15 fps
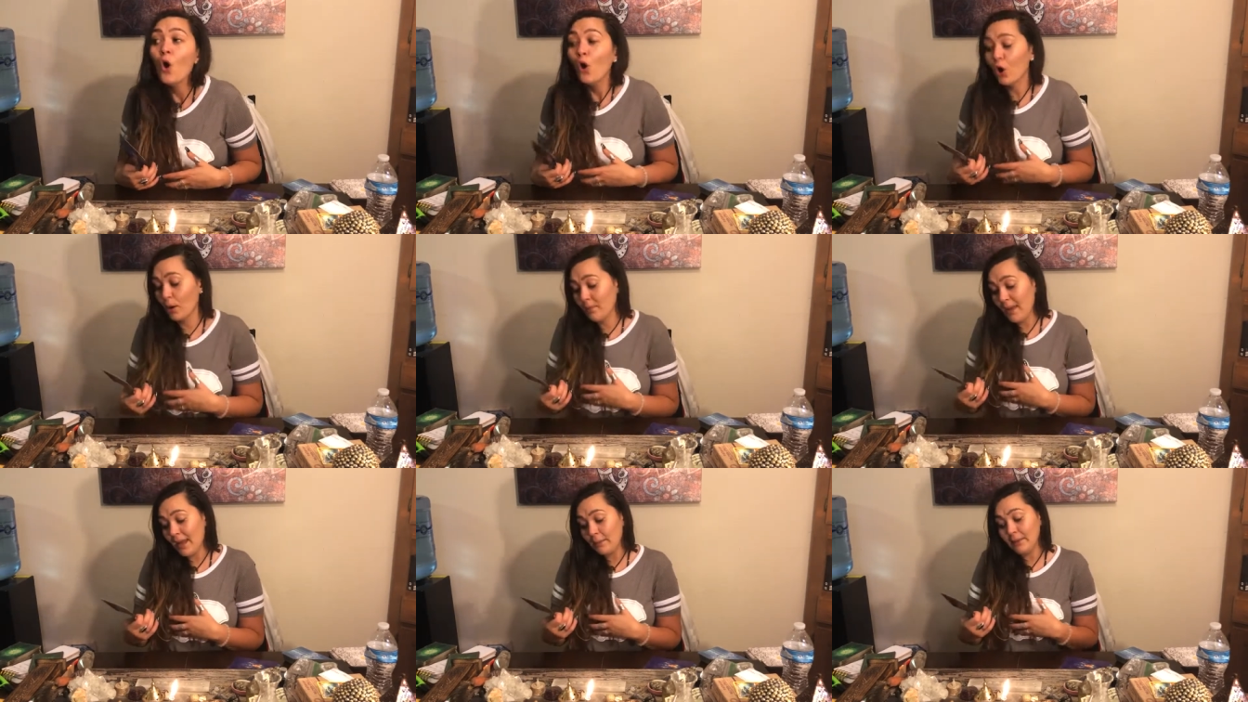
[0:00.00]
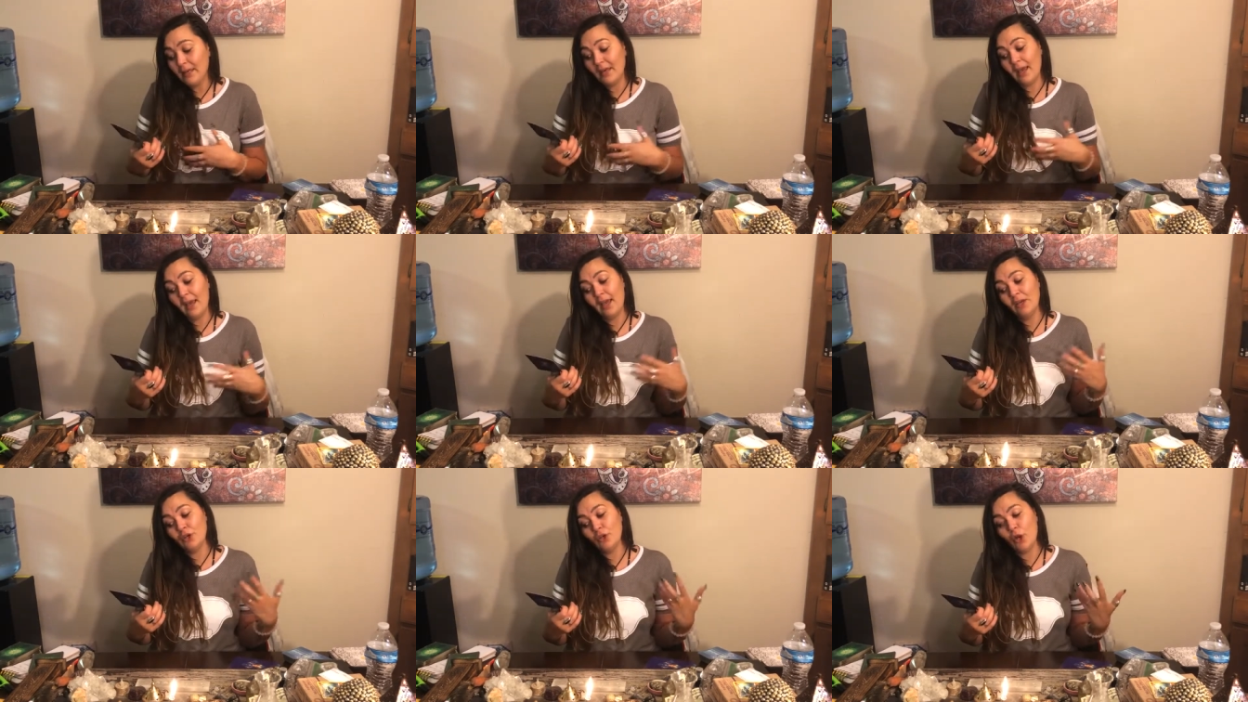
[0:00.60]
Or maybe,
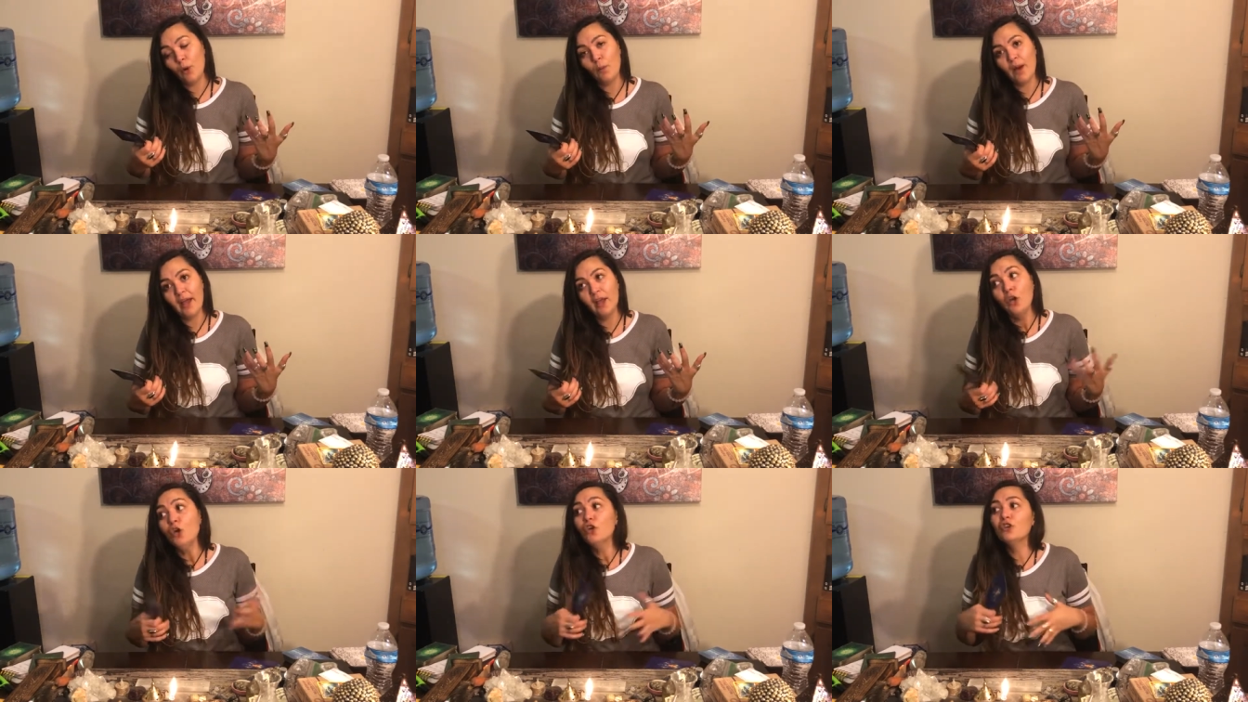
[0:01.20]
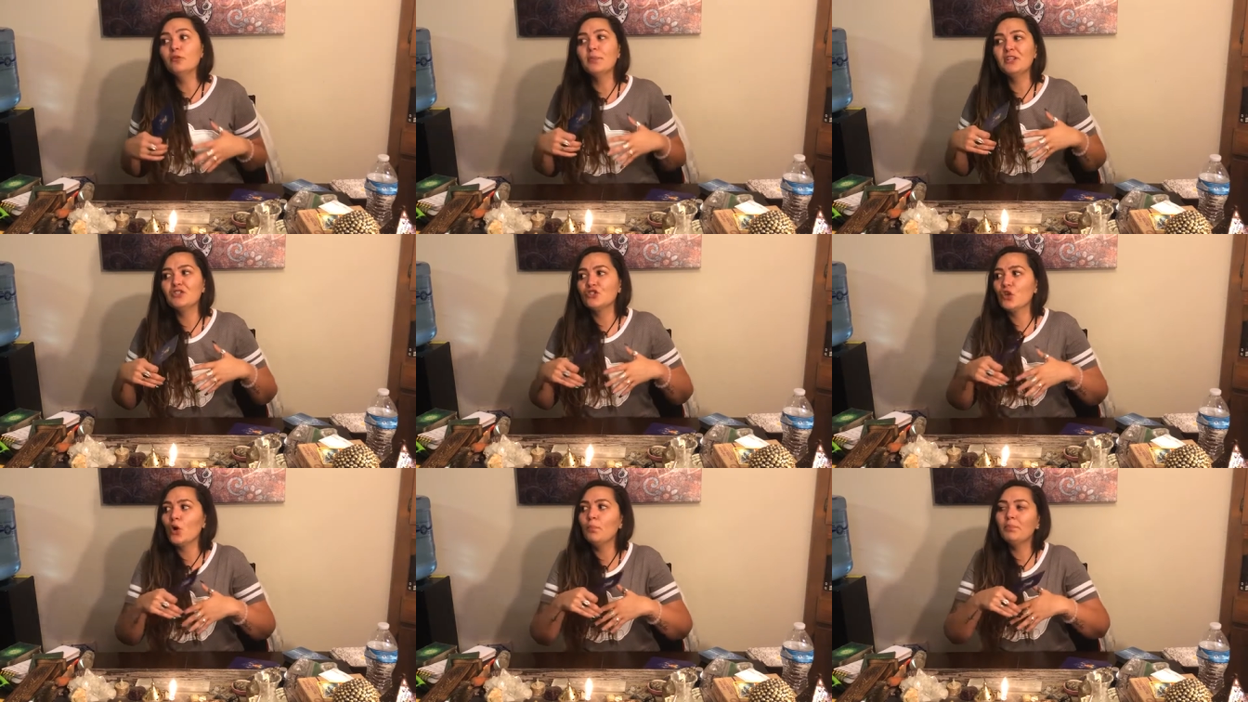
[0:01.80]
hey, you know what? You've been
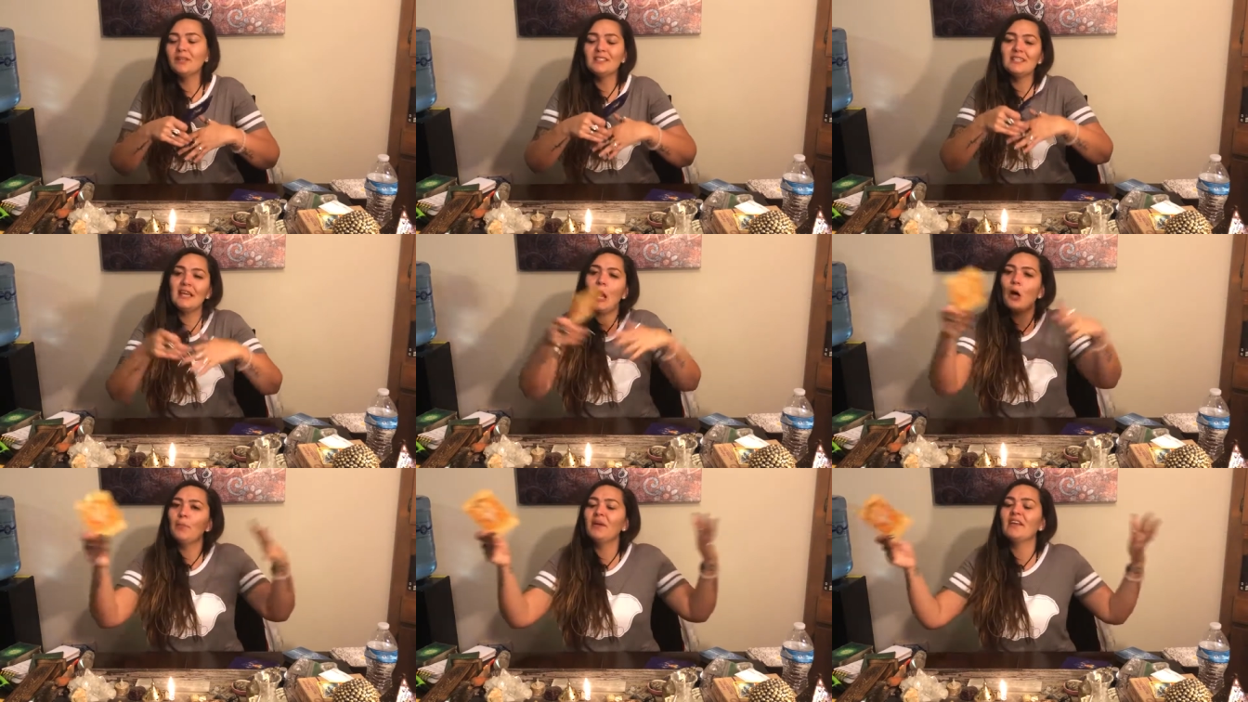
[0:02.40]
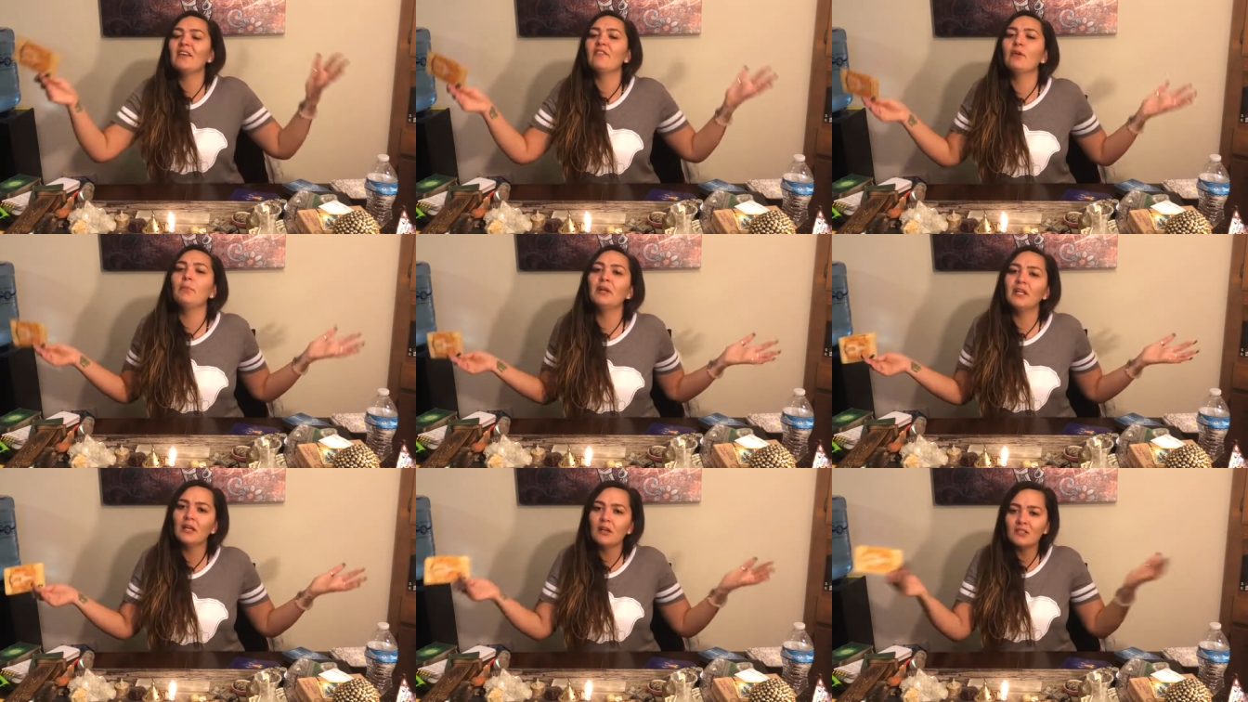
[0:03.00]
so busy helping
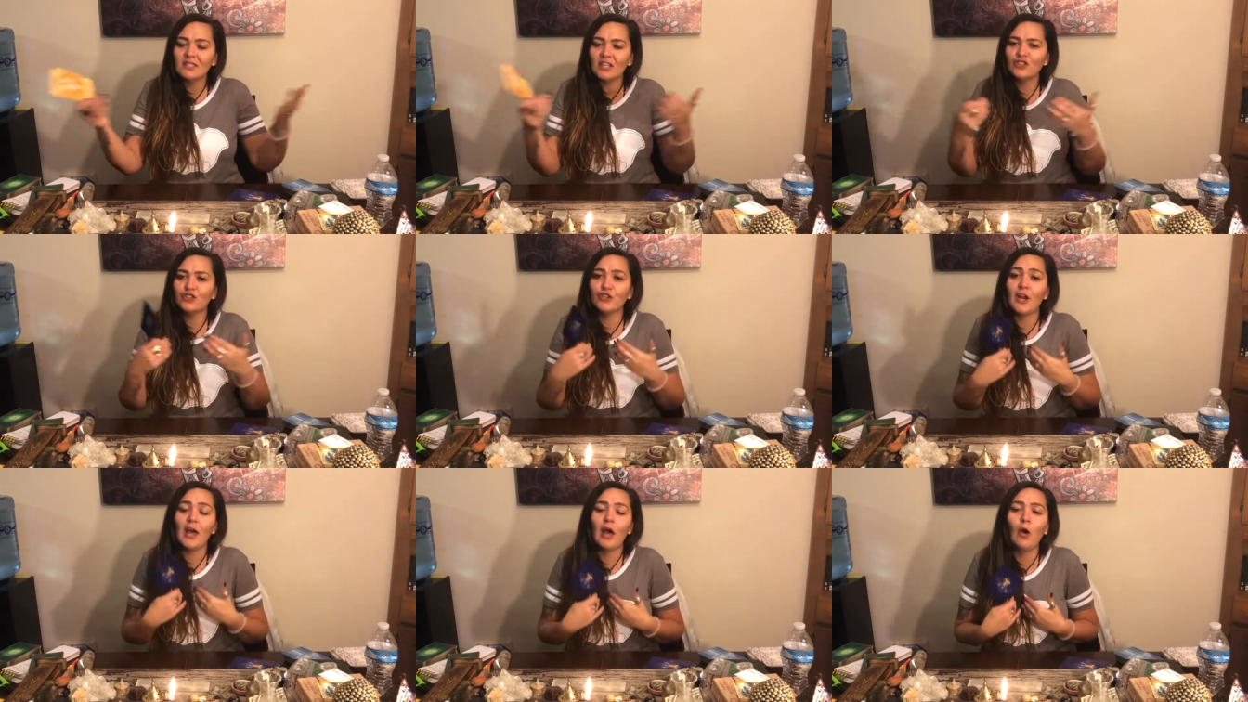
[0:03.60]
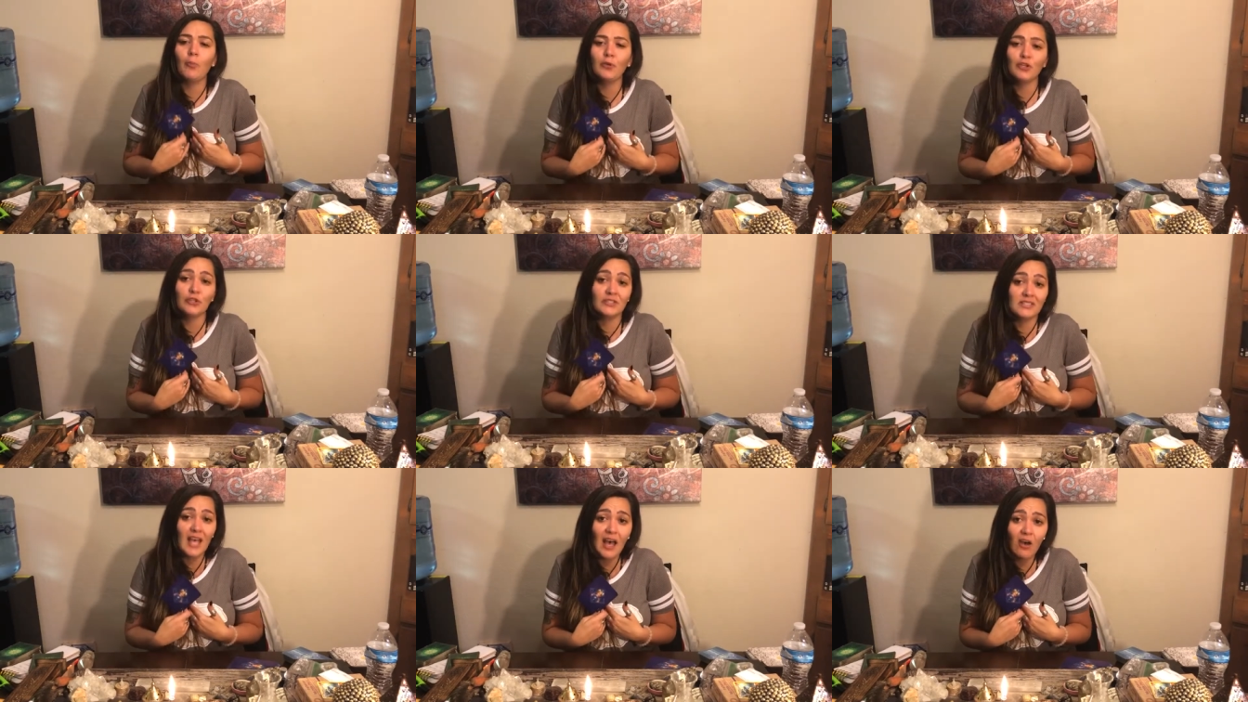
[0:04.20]
everybody else that you're not helping
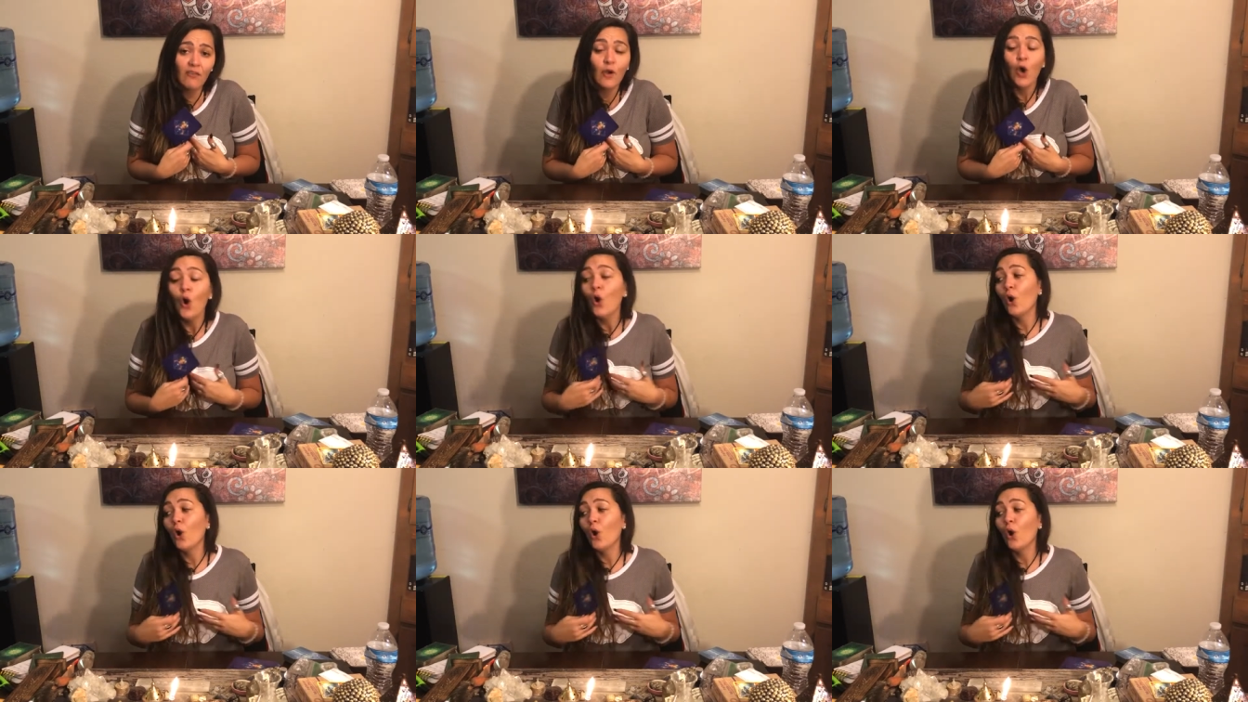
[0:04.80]
yourself.